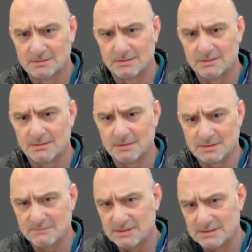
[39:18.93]
So how
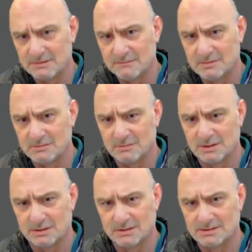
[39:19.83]
does these shifts
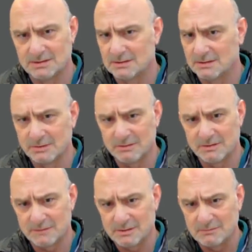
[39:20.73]
work? Is it like
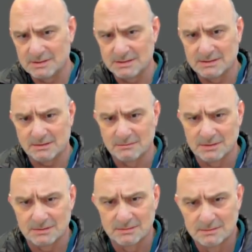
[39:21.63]
12 hours, 6
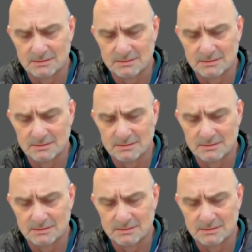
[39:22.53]
hours?